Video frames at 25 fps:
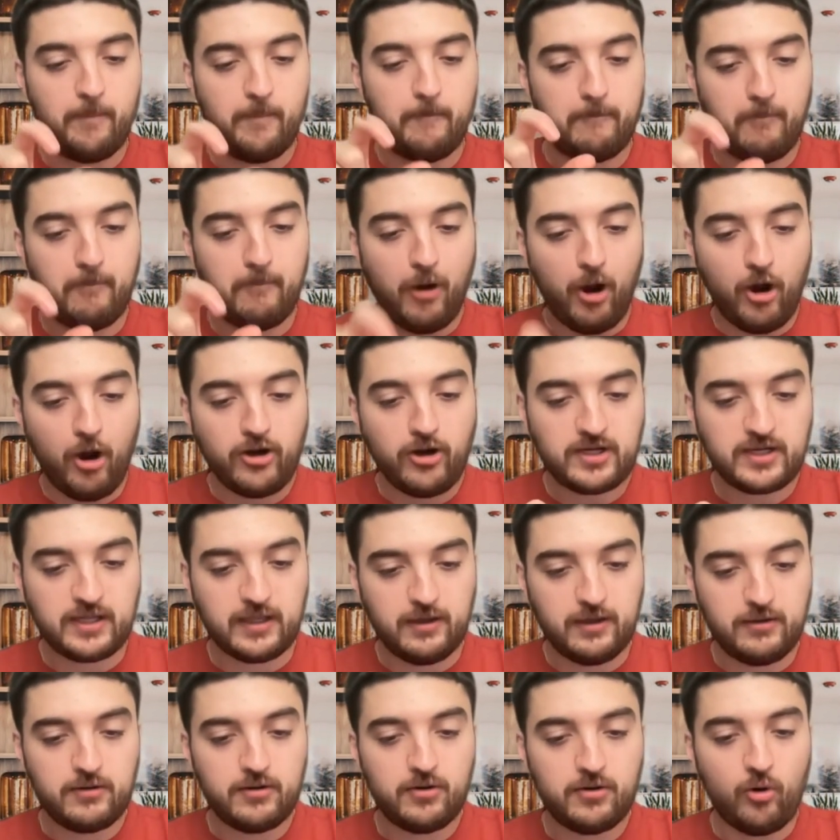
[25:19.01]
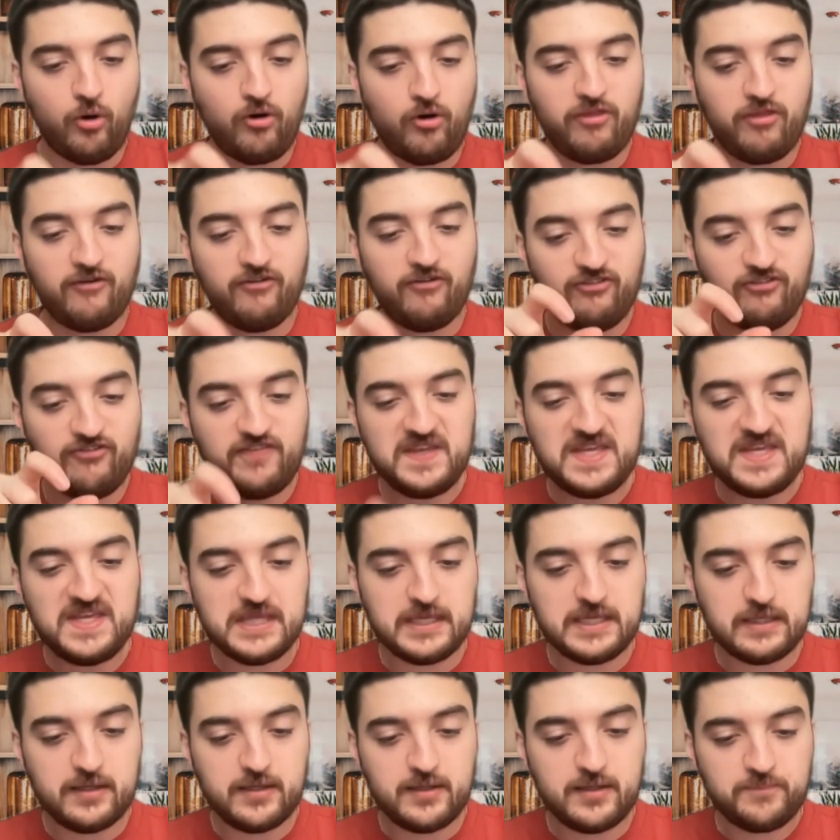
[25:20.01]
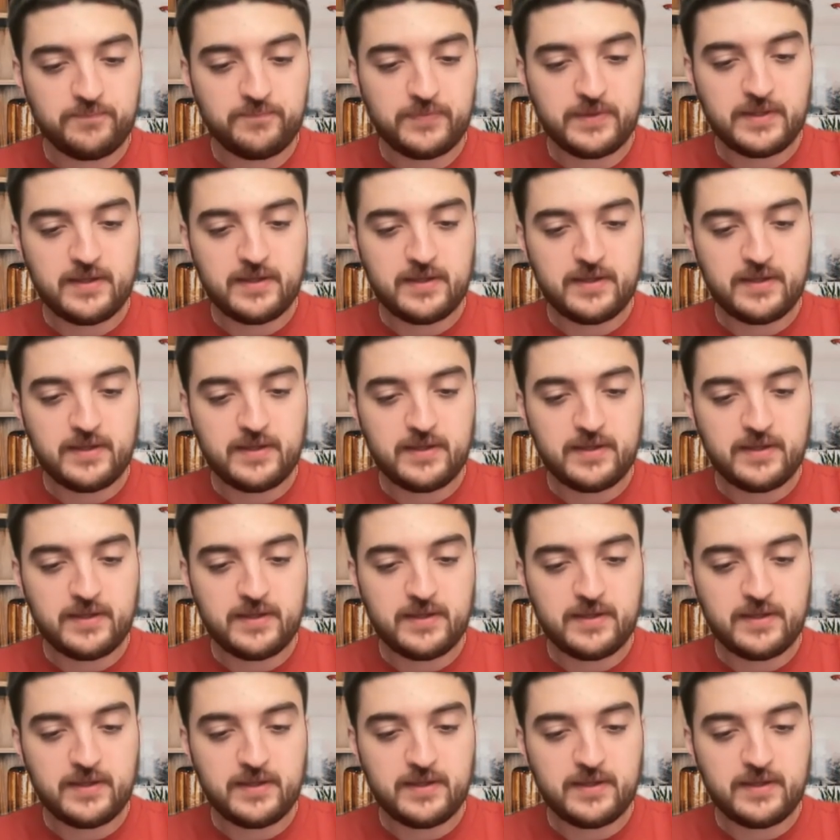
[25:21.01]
market or the feed